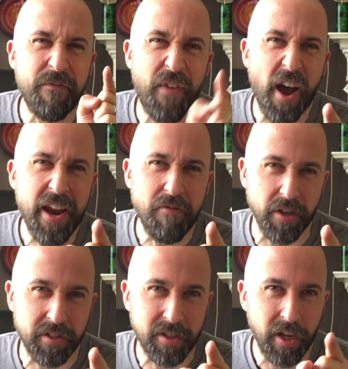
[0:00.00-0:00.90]

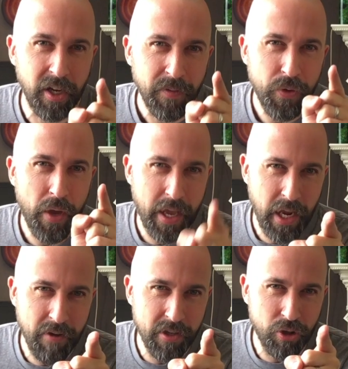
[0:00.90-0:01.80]
virus. You
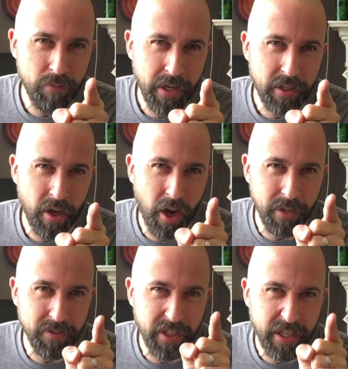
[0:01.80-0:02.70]
hear it too many
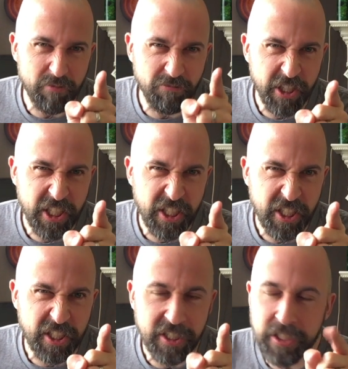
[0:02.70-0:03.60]
times and it gets right
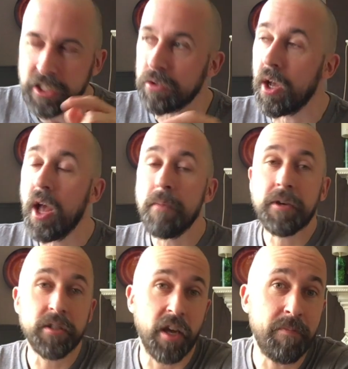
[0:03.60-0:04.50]
inside you,
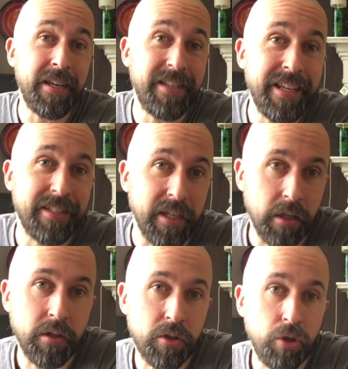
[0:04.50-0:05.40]
because I've been
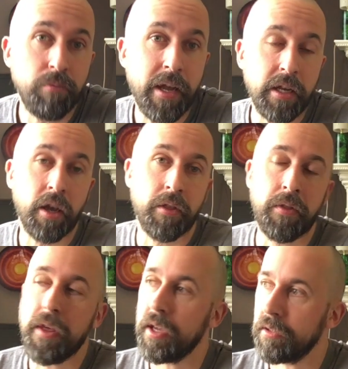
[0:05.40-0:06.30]
knitting too many other
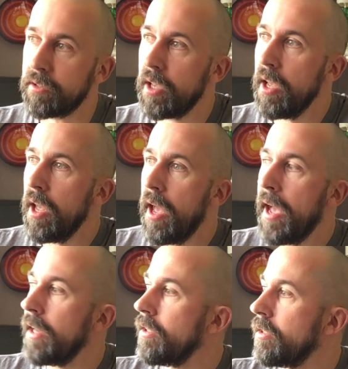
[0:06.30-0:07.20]
things,
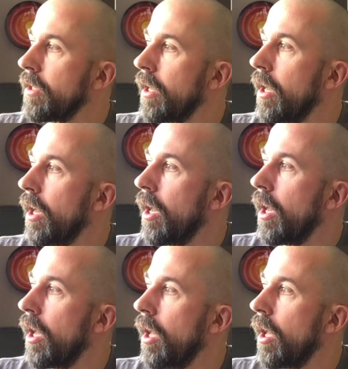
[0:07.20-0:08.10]
and
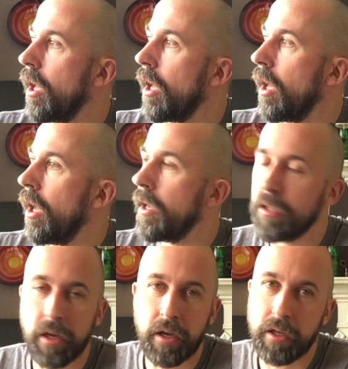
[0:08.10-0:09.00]

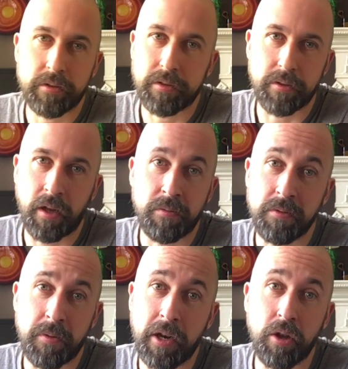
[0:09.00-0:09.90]
I
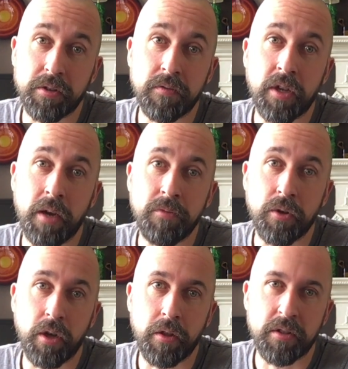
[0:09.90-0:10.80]
spend lots of time
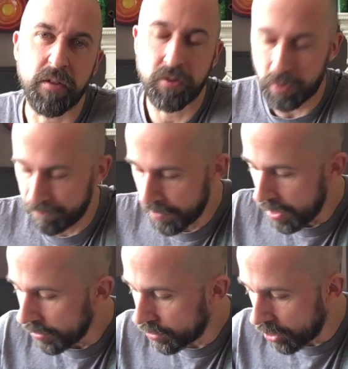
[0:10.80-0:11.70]
doing other stuff as well.
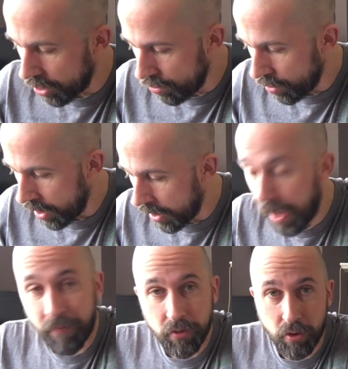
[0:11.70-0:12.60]
So I
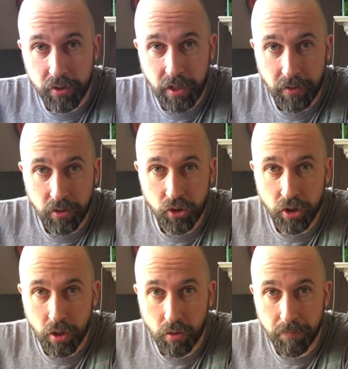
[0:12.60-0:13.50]
haven't got anything to
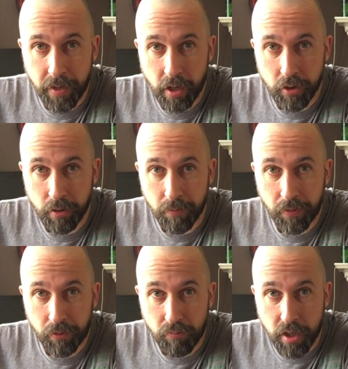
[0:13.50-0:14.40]
show on piano number
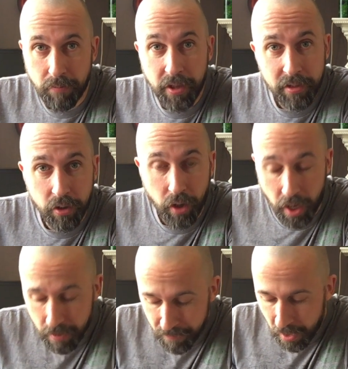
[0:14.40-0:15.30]
3, but that's
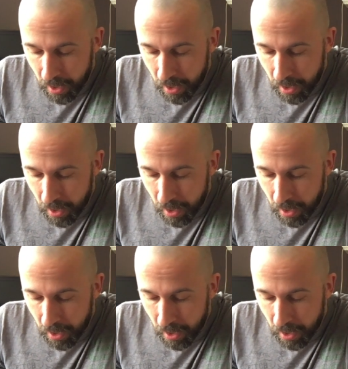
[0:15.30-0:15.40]
okay.